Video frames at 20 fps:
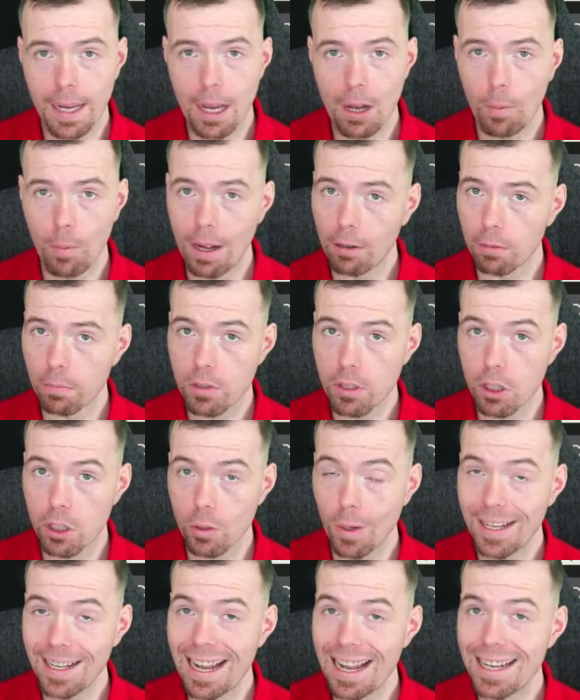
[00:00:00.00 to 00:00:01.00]
Welcome to
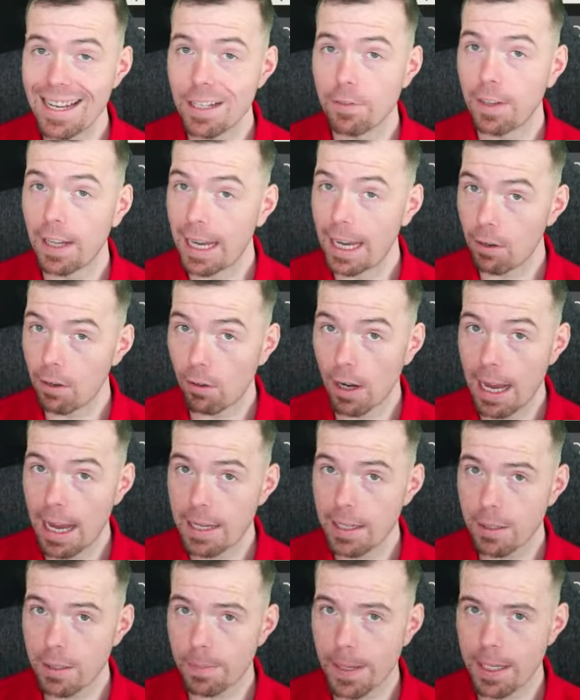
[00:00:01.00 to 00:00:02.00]
an end of era
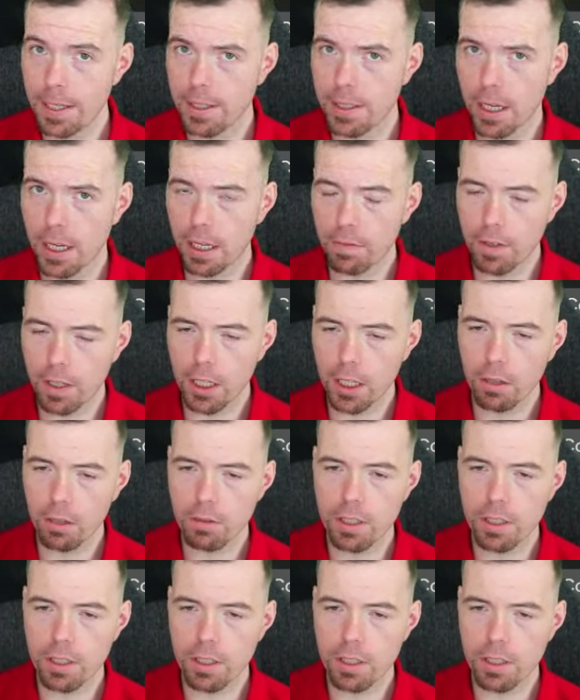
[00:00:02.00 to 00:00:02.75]
SBC video.